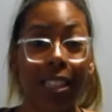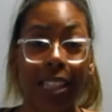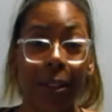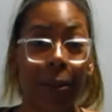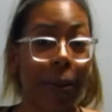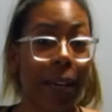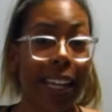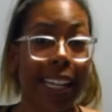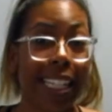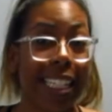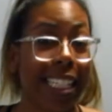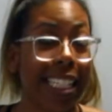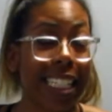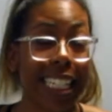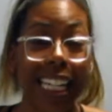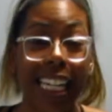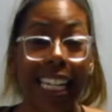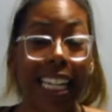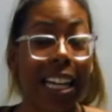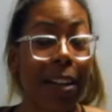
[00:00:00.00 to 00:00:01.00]
the way it
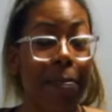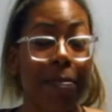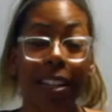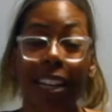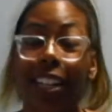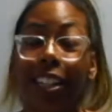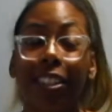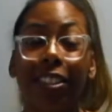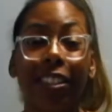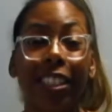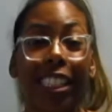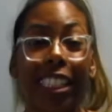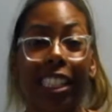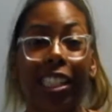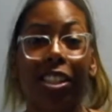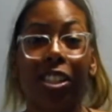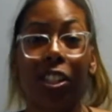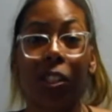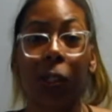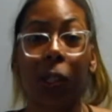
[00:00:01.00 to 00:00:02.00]
did. I'm not really
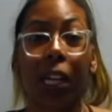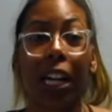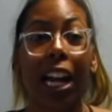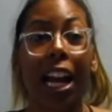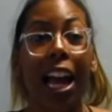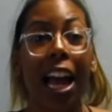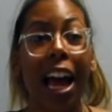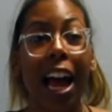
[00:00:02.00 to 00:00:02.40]
sure.